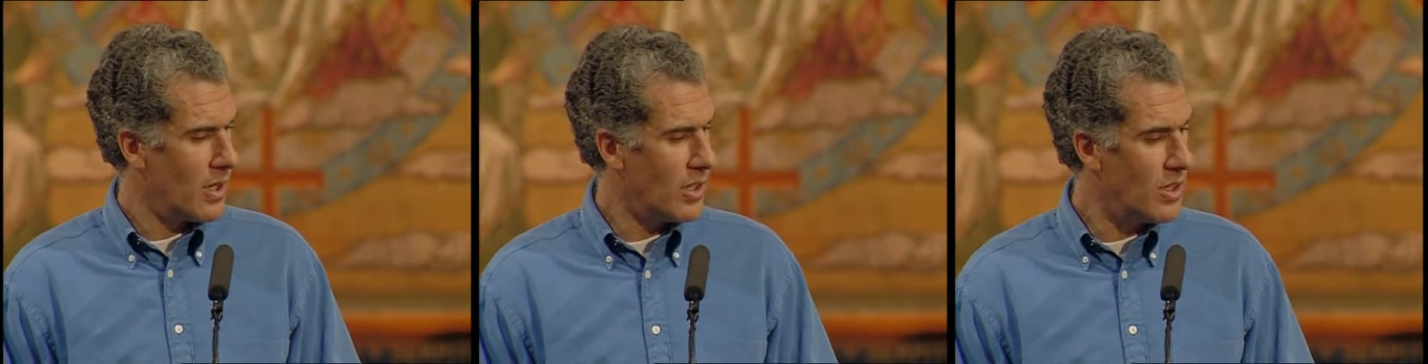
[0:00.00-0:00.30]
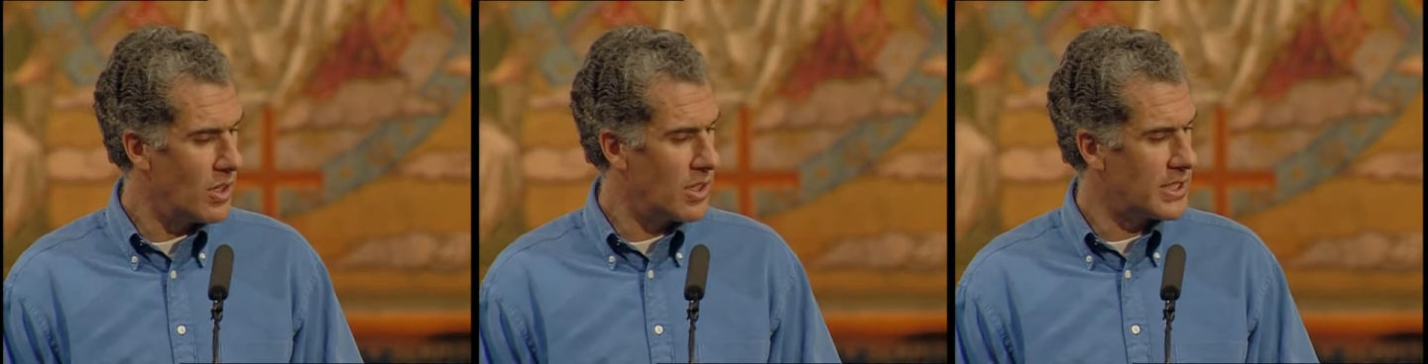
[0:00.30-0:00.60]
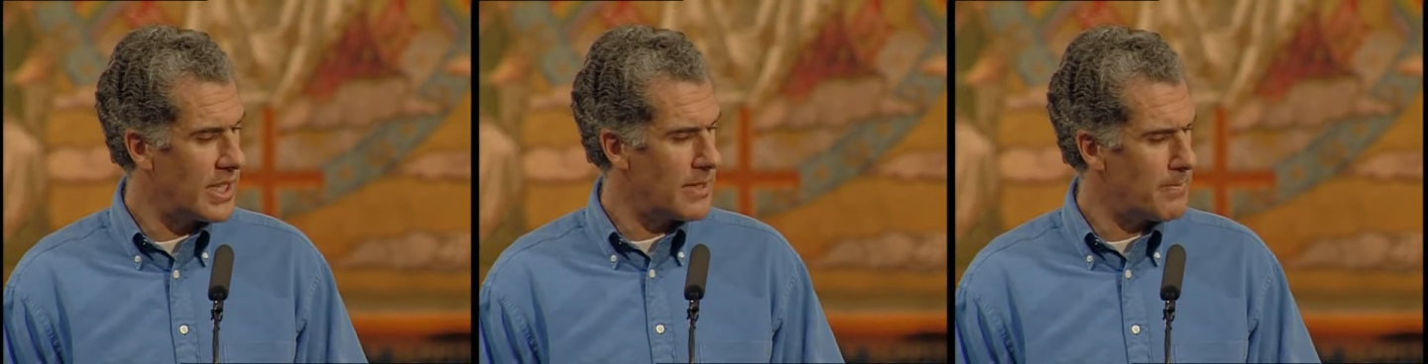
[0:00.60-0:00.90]
Jung
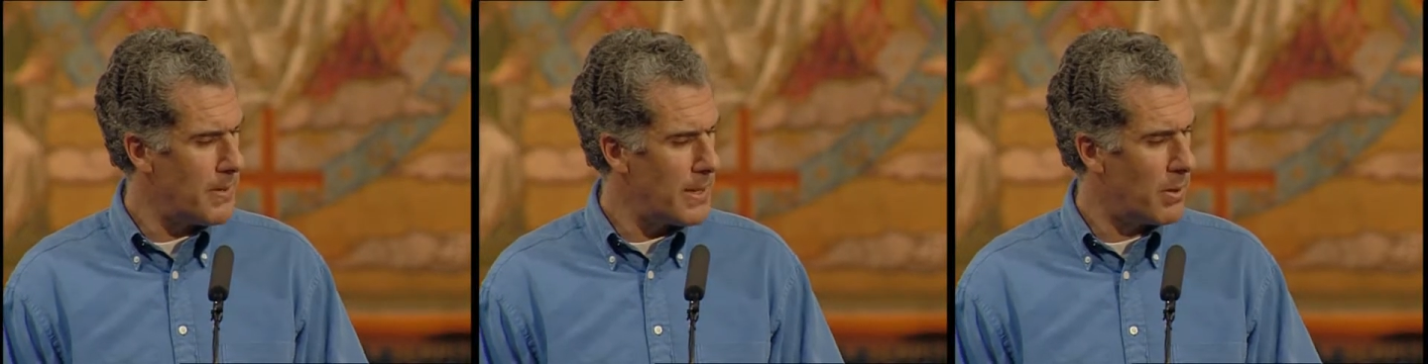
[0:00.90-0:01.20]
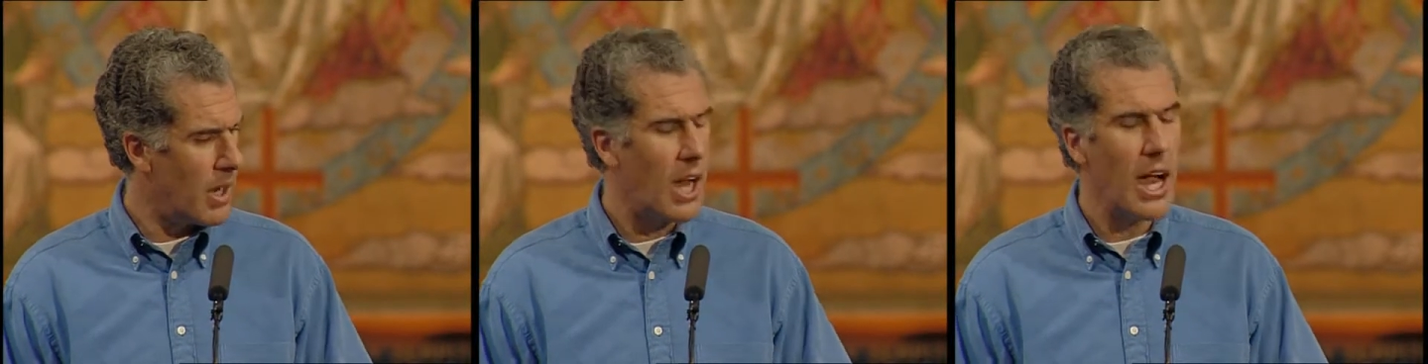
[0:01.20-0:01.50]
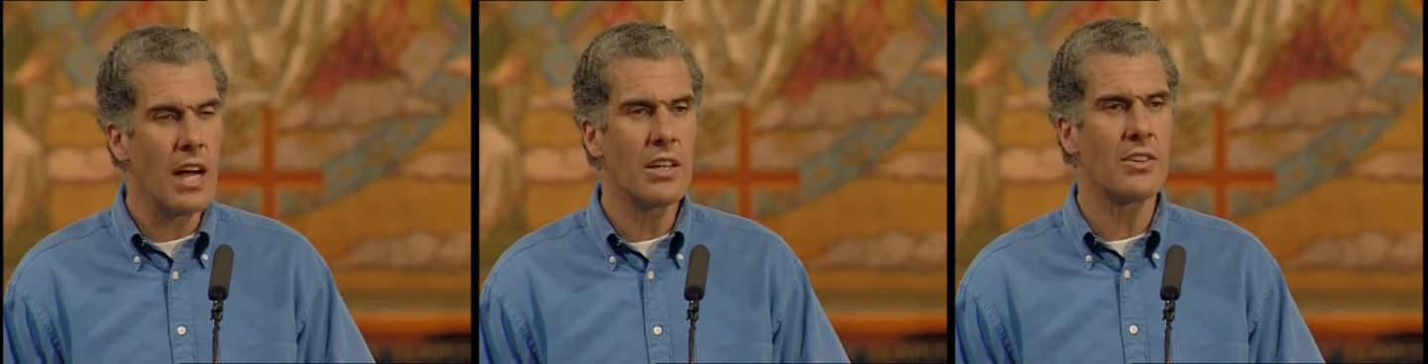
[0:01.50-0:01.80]
said, people are
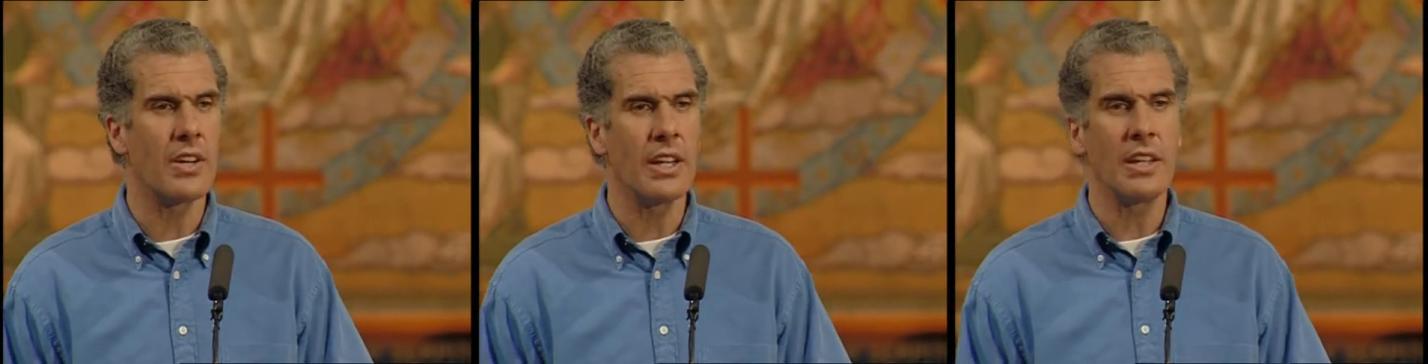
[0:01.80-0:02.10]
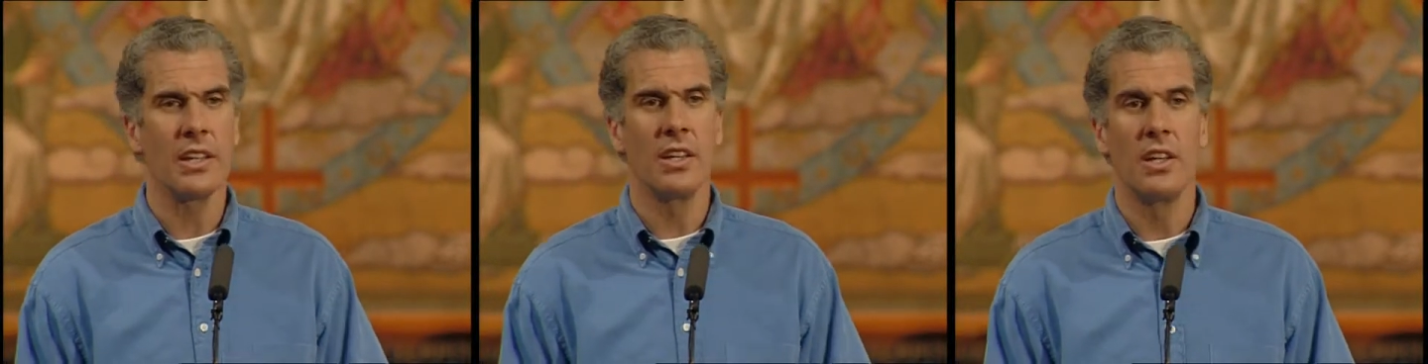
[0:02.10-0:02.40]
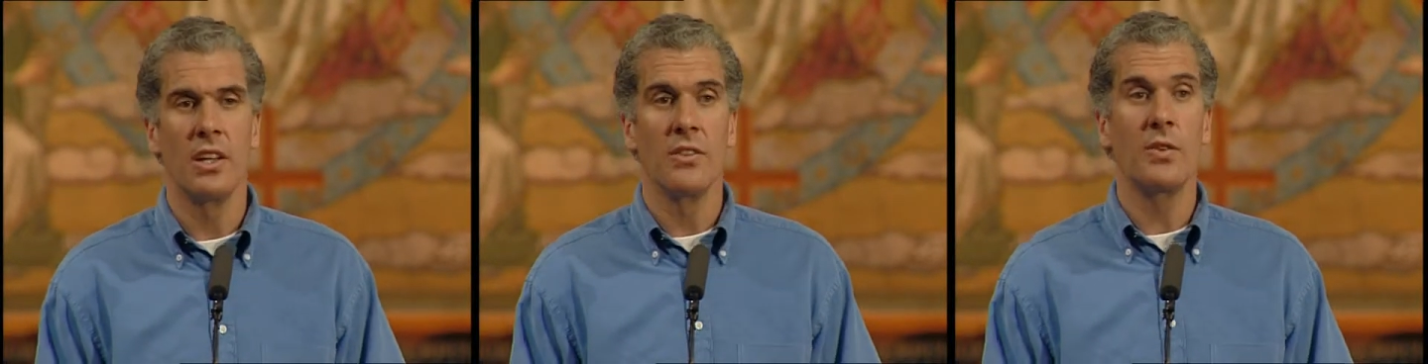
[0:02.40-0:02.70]
hungry
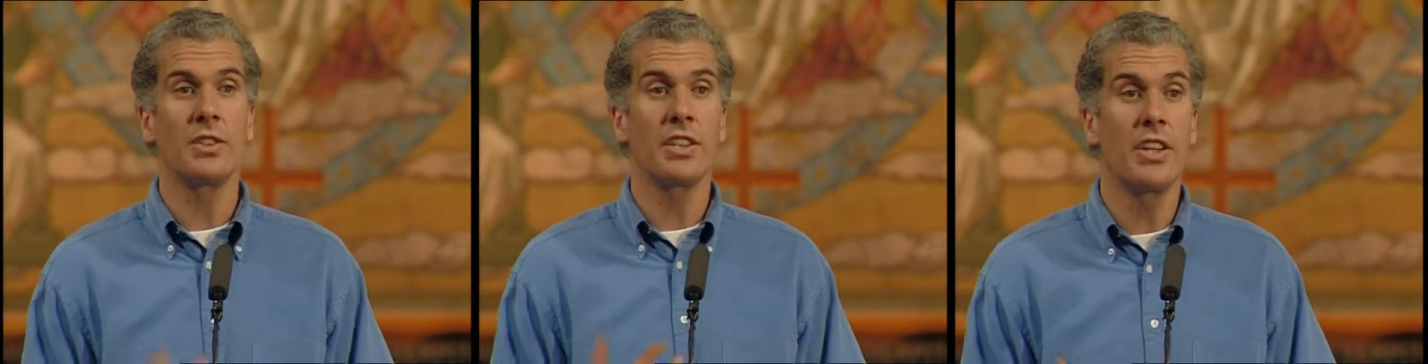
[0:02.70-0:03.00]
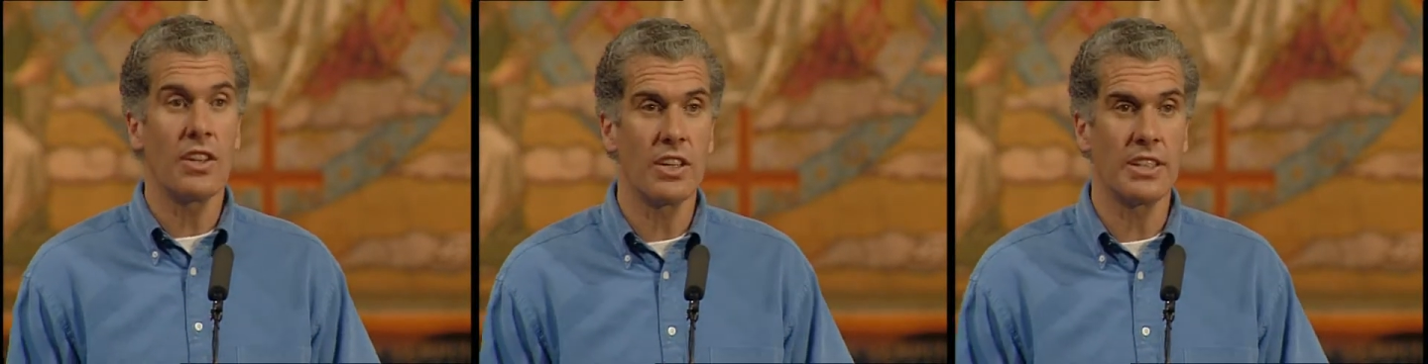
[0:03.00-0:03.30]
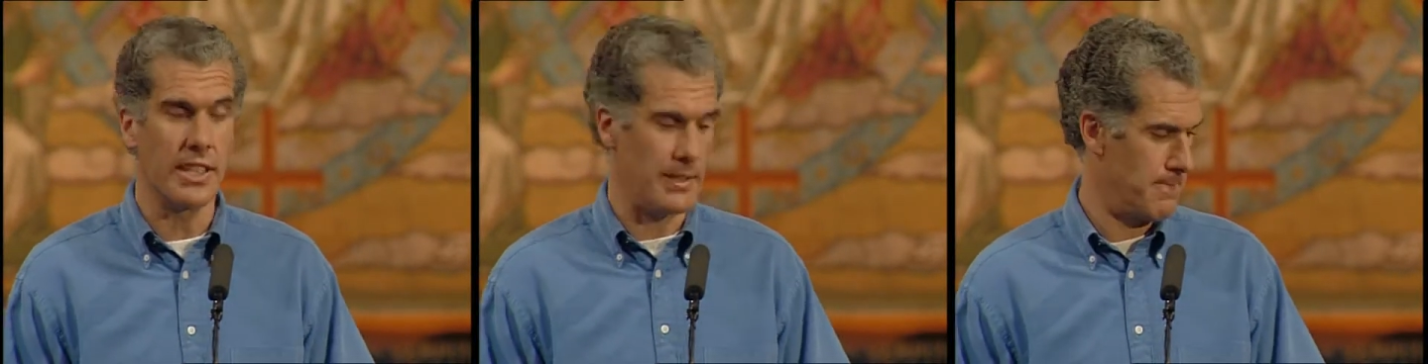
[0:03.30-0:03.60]
for
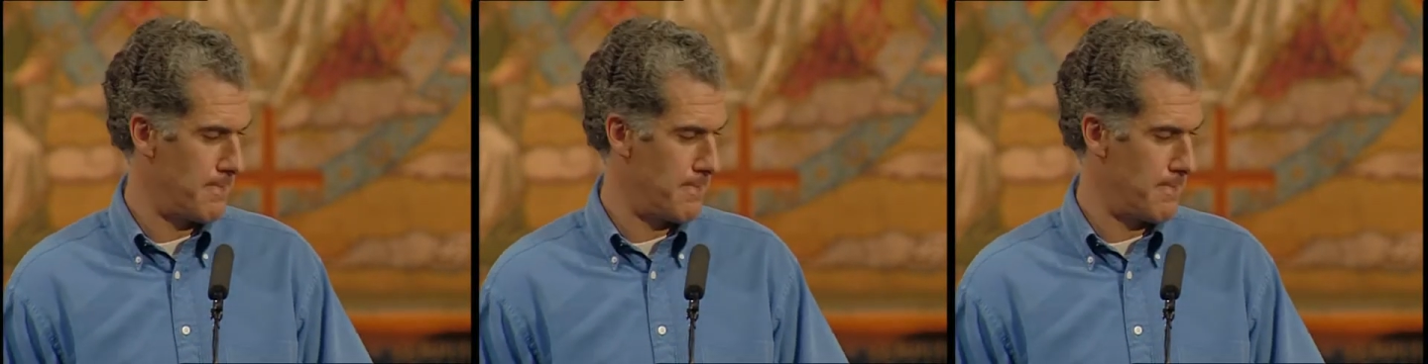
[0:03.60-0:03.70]
security.